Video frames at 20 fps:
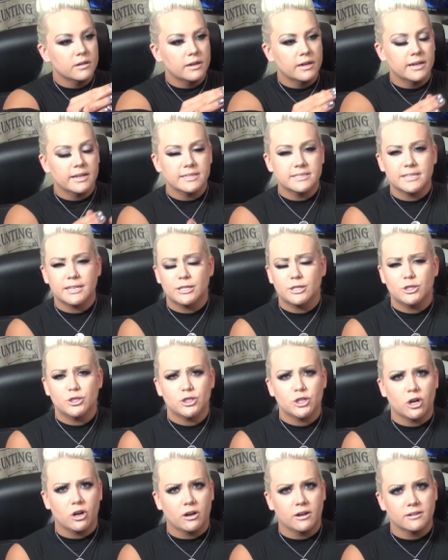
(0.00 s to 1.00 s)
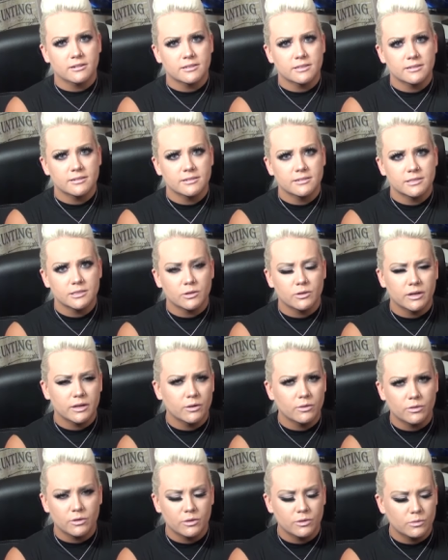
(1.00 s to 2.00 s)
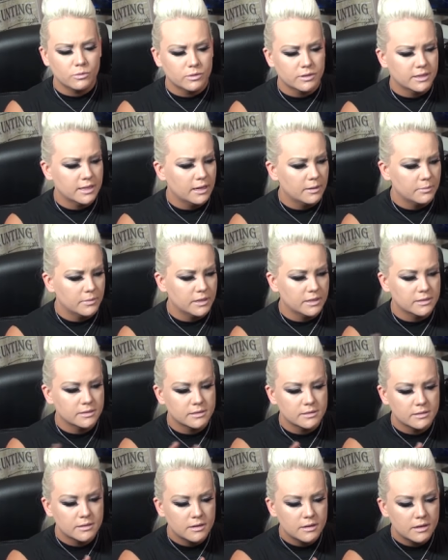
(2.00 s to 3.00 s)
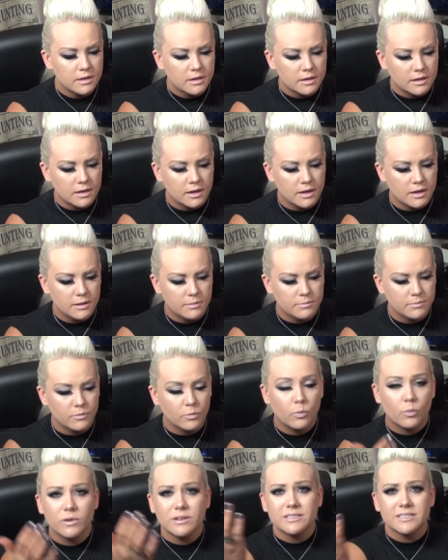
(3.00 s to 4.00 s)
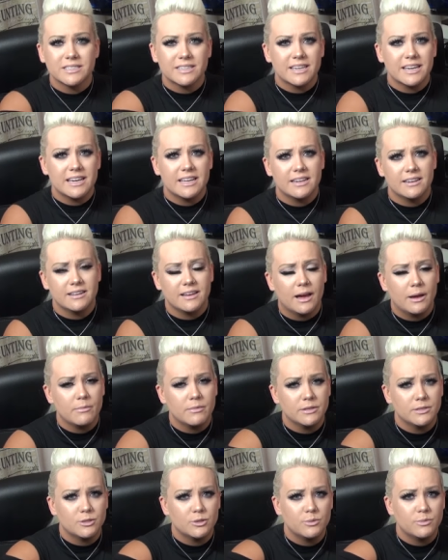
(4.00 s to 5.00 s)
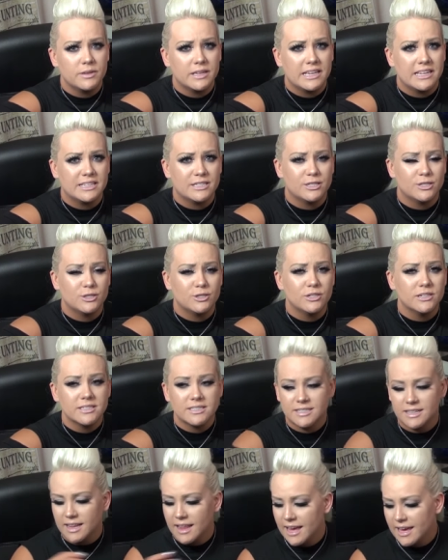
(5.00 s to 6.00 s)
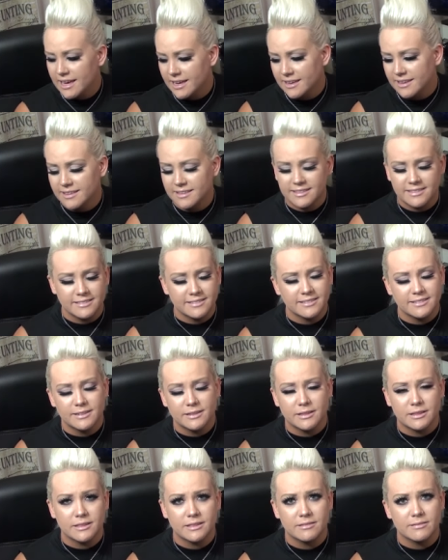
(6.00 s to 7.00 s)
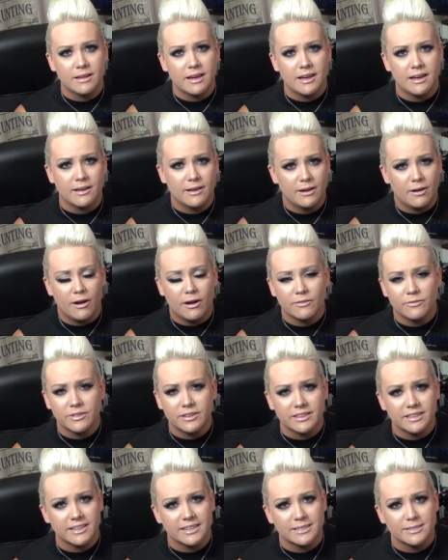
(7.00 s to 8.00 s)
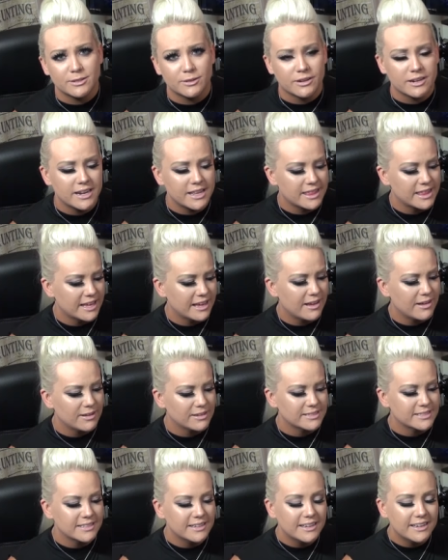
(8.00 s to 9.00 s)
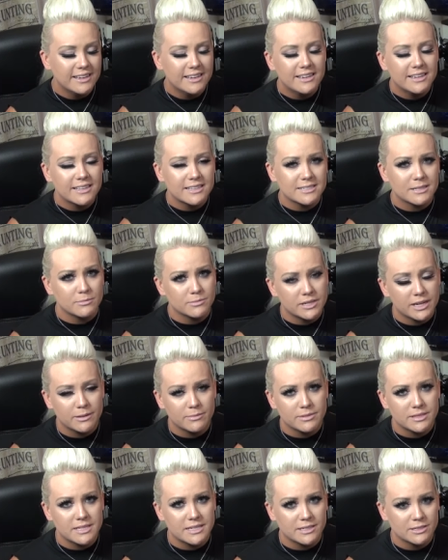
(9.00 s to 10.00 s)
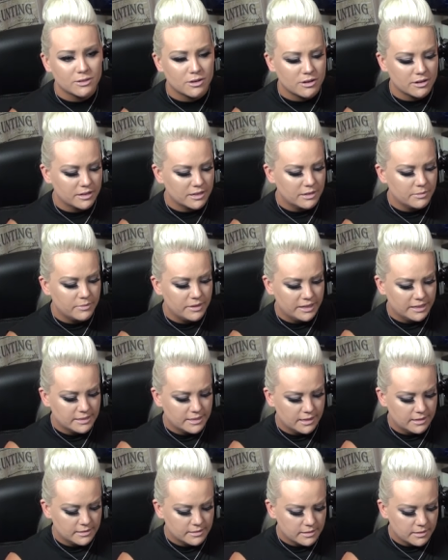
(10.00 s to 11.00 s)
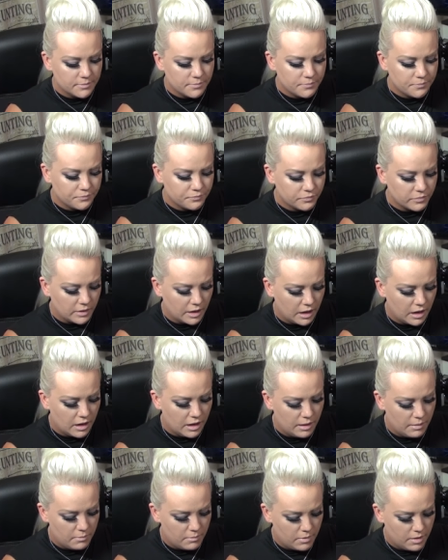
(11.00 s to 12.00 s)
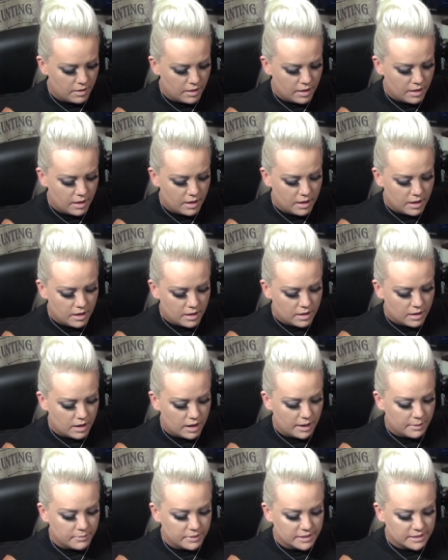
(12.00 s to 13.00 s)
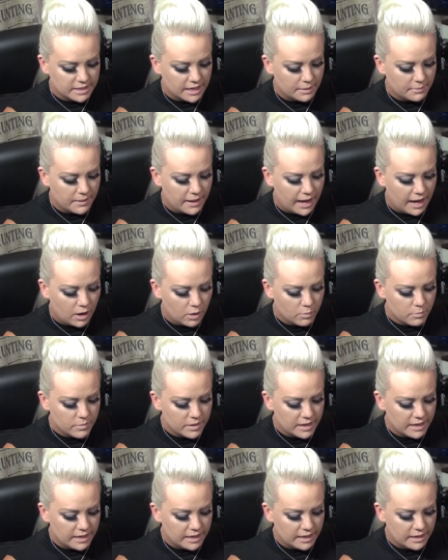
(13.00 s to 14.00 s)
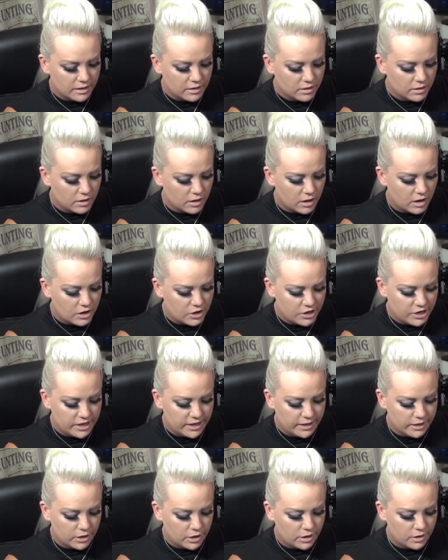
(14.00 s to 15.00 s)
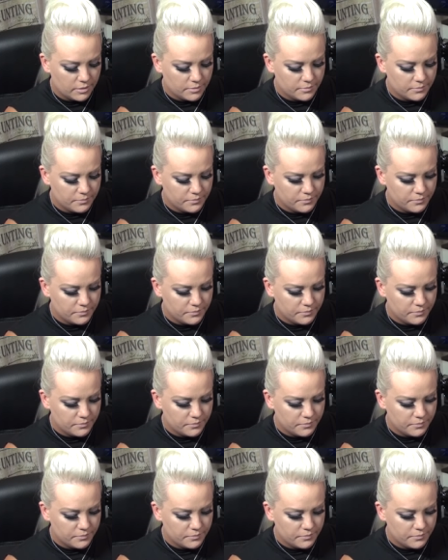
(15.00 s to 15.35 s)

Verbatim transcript: And it said chart, so I don't know what that means. Um, once again, I'm assuming it's just like the Ovilus or anything else, sometimes things aren't going to make sense. Um, I'm going to type how many are here.